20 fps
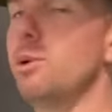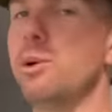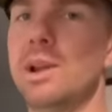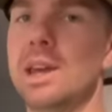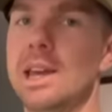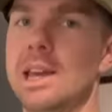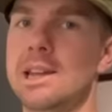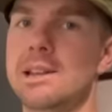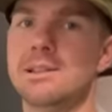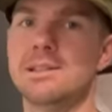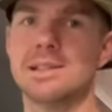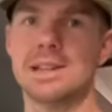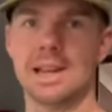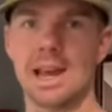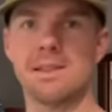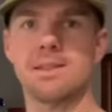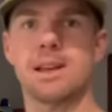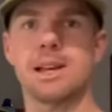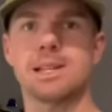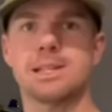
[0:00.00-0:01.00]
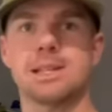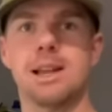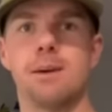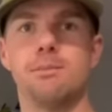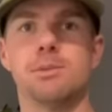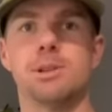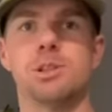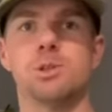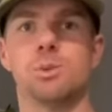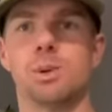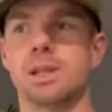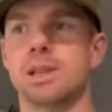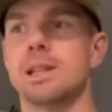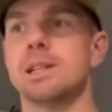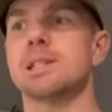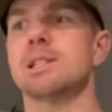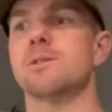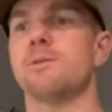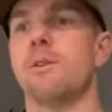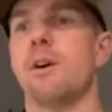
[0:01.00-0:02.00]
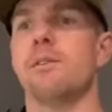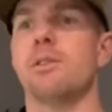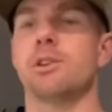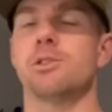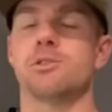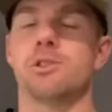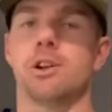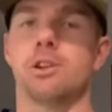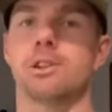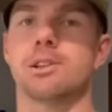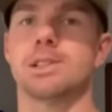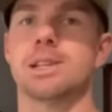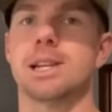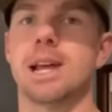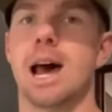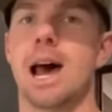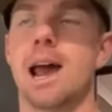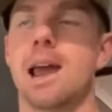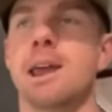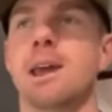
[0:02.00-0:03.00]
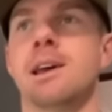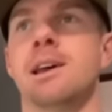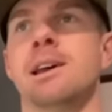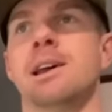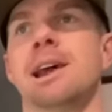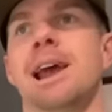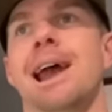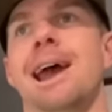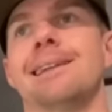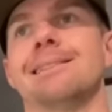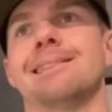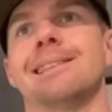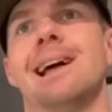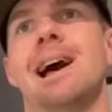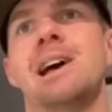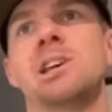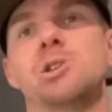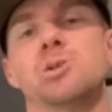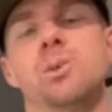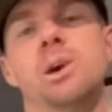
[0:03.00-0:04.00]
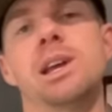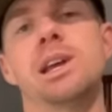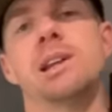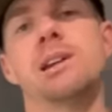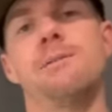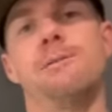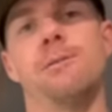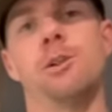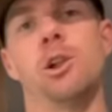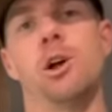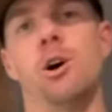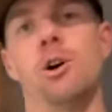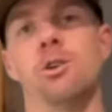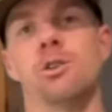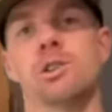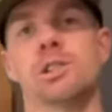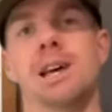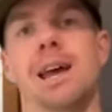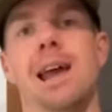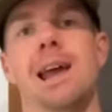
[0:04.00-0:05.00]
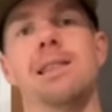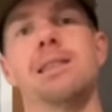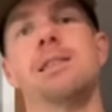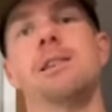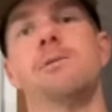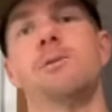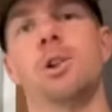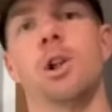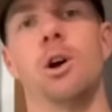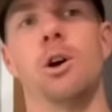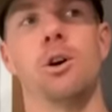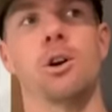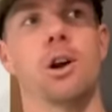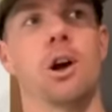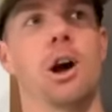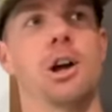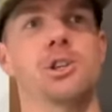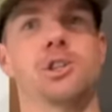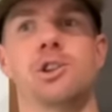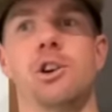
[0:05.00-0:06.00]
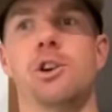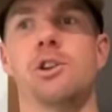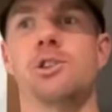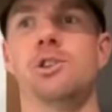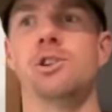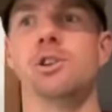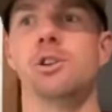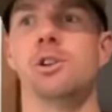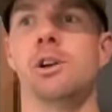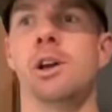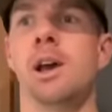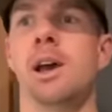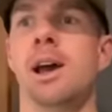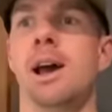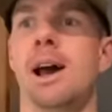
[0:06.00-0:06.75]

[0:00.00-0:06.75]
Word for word: putting in to get these numbers. We list $500 a day. And last week in a vlog, to end the vlog, I showed you